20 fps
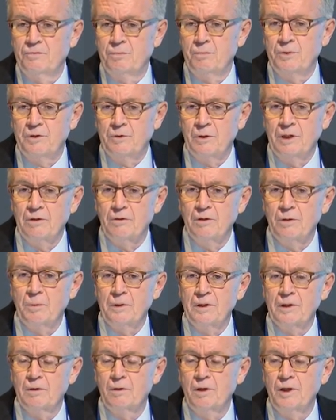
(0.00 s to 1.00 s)
Between-group
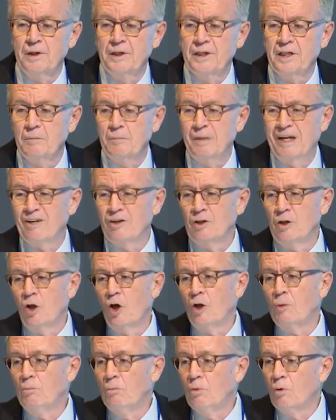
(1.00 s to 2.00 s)
inequality can matter a
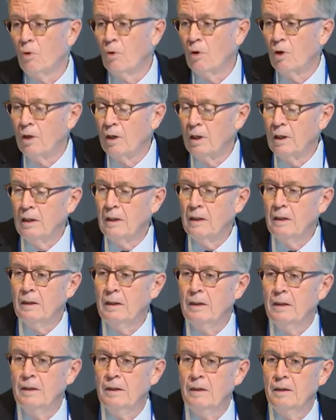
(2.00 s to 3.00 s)
lot more
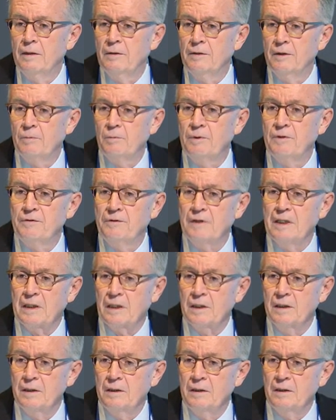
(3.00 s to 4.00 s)
than we
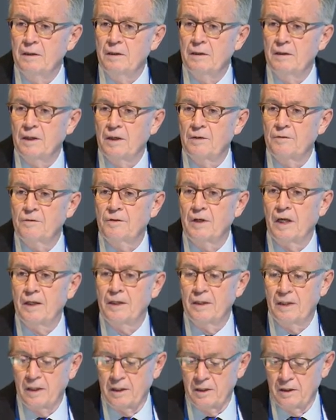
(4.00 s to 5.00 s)
think in our
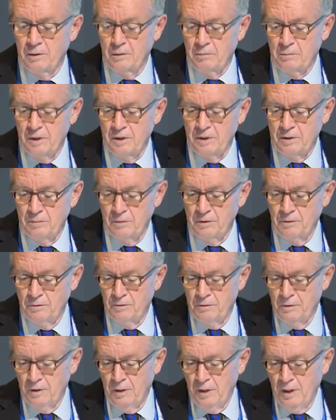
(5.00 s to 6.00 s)
standard economic
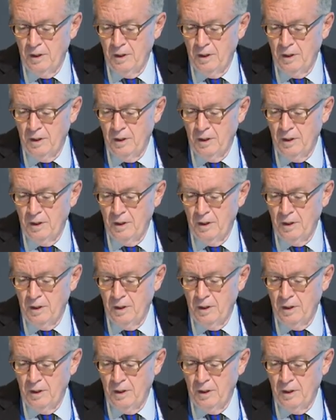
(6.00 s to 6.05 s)
measurements.